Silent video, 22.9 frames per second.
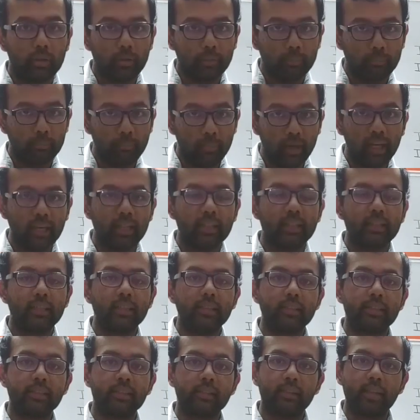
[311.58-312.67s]
make
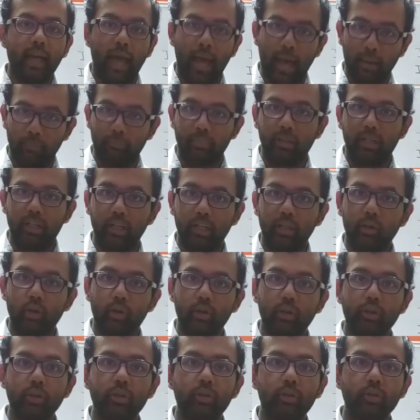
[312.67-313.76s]
this happen, in
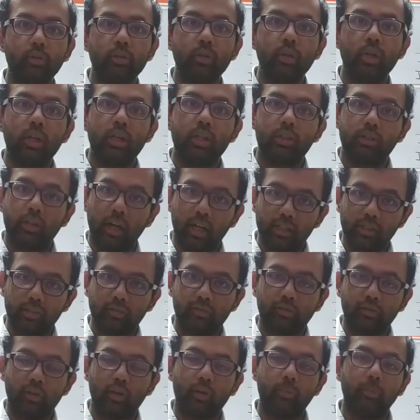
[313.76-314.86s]
order to
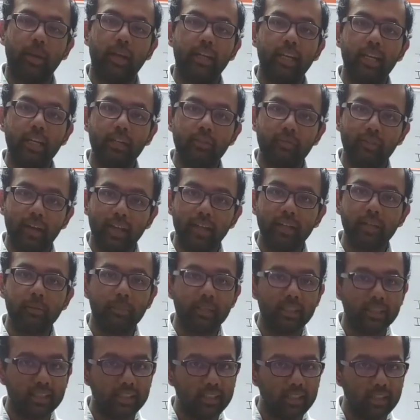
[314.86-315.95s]
transform an invalid
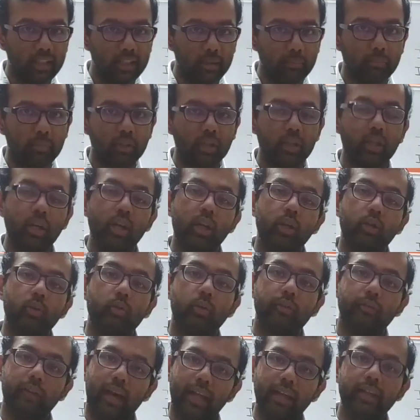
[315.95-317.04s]
BCD number
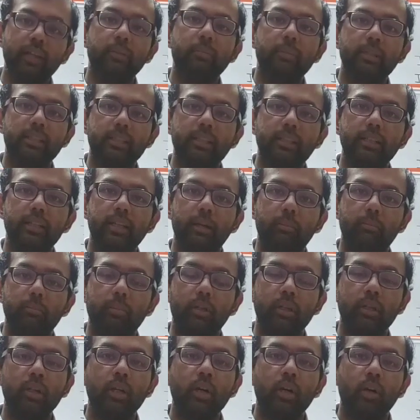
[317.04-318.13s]
to a valid BCD
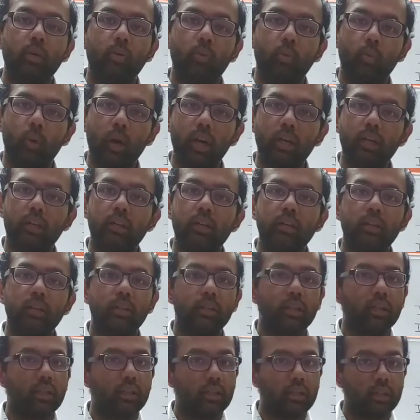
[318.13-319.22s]
number, what
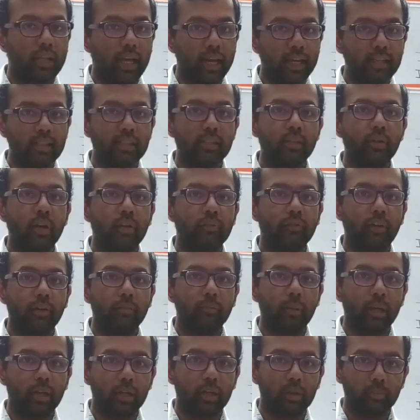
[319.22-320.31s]
the 8085
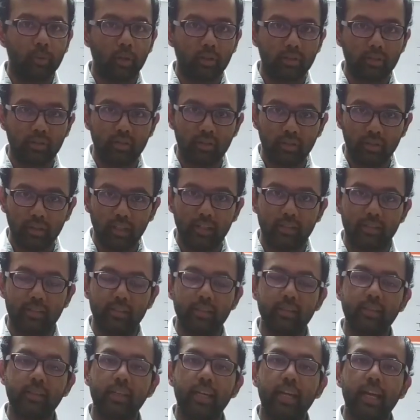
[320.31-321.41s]
microprocessor does
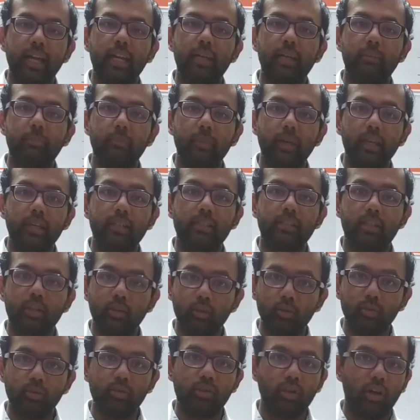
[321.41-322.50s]
is it makes
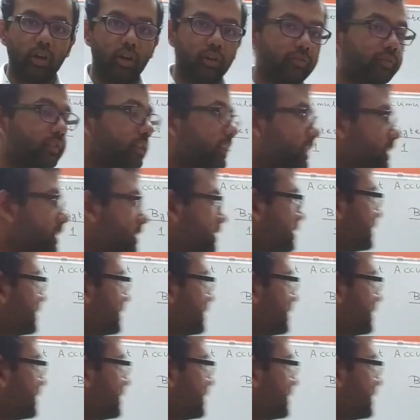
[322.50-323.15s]
use of this